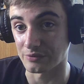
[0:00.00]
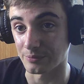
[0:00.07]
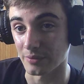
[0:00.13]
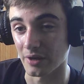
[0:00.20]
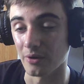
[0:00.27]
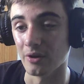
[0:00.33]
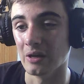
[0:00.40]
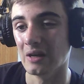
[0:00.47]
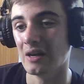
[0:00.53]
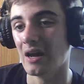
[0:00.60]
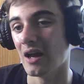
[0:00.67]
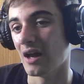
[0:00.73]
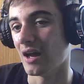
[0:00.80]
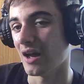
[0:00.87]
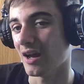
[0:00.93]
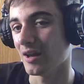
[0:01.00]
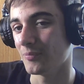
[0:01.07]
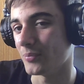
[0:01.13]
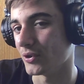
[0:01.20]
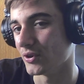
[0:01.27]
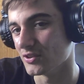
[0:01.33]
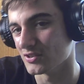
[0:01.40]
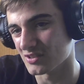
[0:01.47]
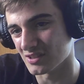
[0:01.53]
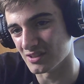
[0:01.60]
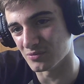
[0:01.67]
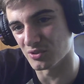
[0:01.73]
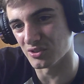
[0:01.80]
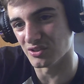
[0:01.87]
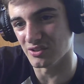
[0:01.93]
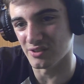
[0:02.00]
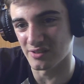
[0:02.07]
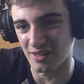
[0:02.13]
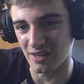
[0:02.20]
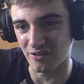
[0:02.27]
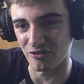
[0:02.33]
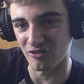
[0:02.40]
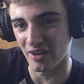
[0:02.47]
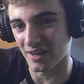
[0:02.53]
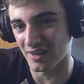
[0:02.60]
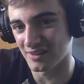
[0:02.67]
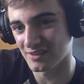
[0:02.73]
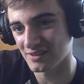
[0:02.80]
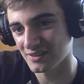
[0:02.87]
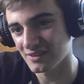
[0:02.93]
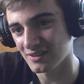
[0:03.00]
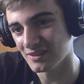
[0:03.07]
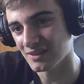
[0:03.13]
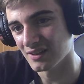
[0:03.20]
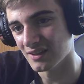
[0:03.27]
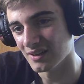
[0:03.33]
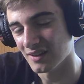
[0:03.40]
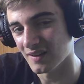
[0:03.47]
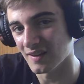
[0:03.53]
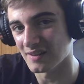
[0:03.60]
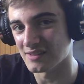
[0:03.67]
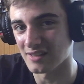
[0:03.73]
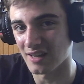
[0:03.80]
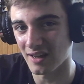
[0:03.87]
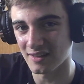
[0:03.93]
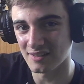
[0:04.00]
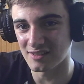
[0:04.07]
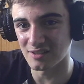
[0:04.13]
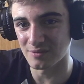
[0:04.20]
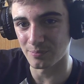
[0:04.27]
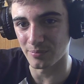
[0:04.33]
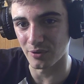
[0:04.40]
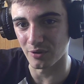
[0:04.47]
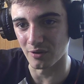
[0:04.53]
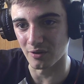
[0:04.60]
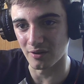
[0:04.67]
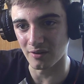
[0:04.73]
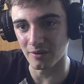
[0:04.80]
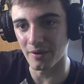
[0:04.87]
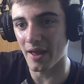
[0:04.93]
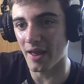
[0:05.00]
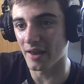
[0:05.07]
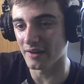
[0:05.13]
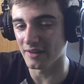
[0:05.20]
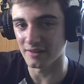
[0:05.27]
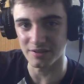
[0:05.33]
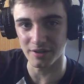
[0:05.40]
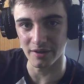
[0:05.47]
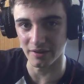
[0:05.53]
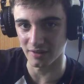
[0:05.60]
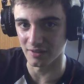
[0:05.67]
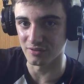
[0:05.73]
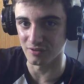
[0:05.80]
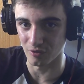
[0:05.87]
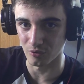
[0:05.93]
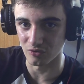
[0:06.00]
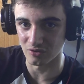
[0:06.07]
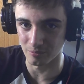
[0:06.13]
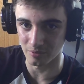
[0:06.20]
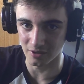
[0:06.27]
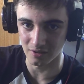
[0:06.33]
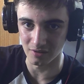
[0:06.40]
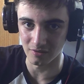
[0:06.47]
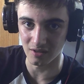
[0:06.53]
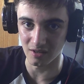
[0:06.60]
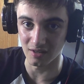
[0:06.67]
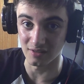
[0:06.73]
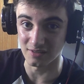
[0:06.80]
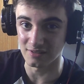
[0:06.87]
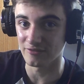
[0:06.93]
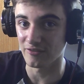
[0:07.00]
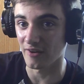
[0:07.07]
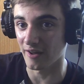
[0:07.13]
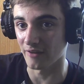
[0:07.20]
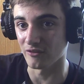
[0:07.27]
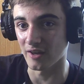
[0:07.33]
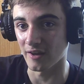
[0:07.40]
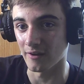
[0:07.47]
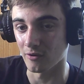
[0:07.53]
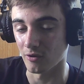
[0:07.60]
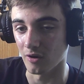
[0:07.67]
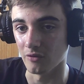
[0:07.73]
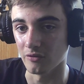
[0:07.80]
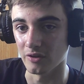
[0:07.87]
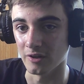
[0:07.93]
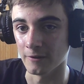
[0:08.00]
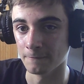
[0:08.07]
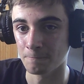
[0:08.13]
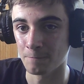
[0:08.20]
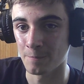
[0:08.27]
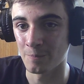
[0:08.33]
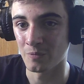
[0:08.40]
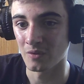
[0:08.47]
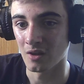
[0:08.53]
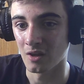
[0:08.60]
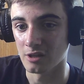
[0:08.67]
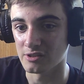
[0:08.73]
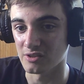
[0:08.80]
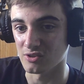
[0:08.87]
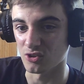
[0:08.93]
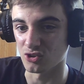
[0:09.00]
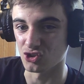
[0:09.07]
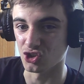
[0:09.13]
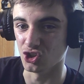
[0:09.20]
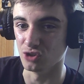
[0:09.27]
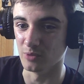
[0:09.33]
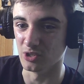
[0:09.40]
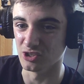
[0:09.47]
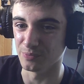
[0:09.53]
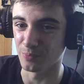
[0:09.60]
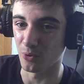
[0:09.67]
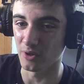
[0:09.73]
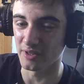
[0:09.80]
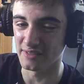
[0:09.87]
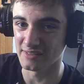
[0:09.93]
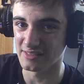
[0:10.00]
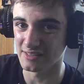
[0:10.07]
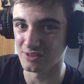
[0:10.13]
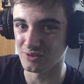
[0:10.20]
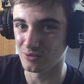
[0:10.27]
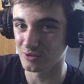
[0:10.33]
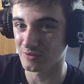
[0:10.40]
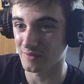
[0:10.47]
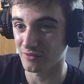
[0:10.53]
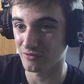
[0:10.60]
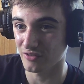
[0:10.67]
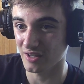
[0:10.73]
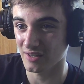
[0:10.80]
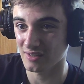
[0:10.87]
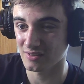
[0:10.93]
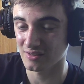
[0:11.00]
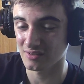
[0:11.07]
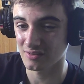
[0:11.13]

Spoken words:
power. I personally wouldn't use that effect. It's nice, but any attack is going to be at least 5k or over. So there's not too much point in using that effect.